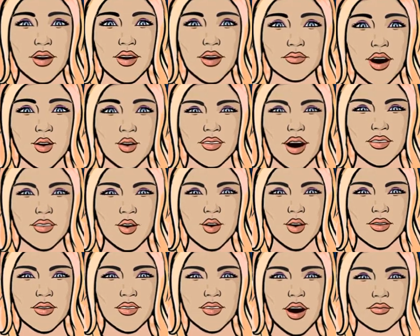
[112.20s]
Neymar has
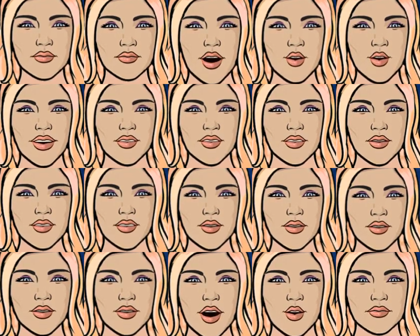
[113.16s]
earned comparisons
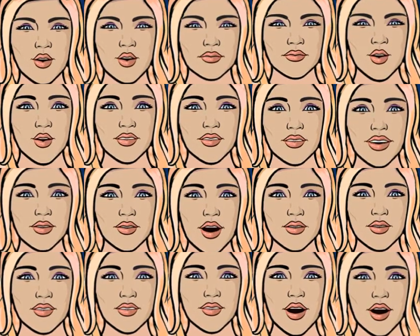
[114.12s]
to former
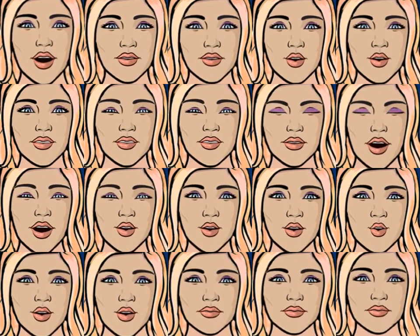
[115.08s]
Brazilian Santos
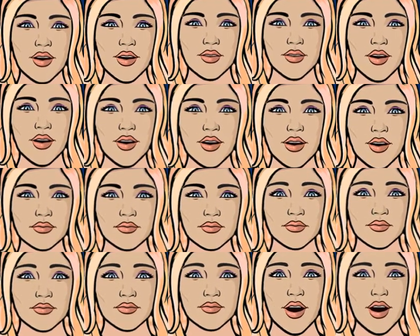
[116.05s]
forward Pelé.
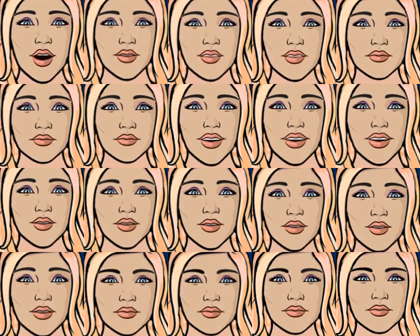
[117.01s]
Off the
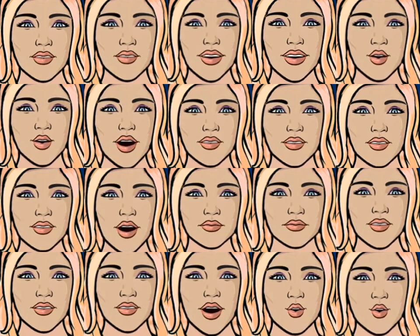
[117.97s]
pitch, he ranks
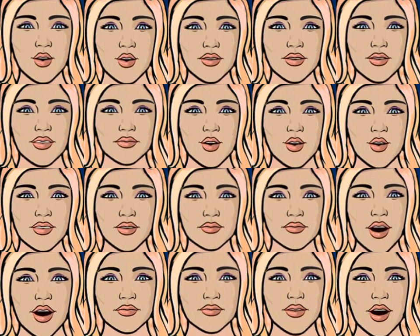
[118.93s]
among the world's most
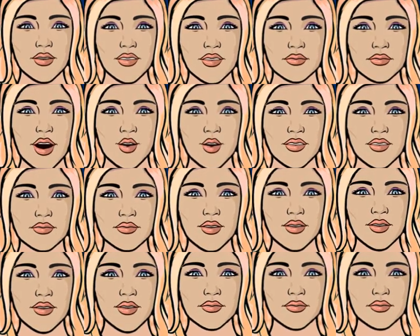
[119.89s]
prominent
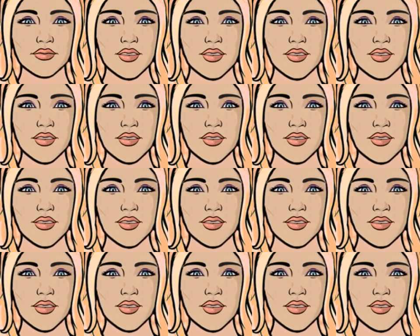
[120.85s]
sportsmen.